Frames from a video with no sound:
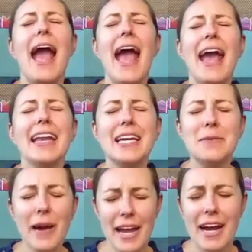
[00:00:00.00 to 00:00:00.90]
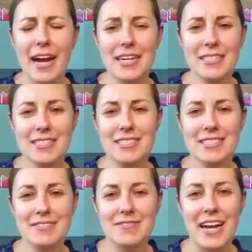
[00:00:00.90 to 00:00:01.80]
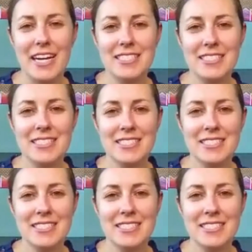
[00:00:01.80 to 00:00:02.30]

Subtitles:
anywhere, right?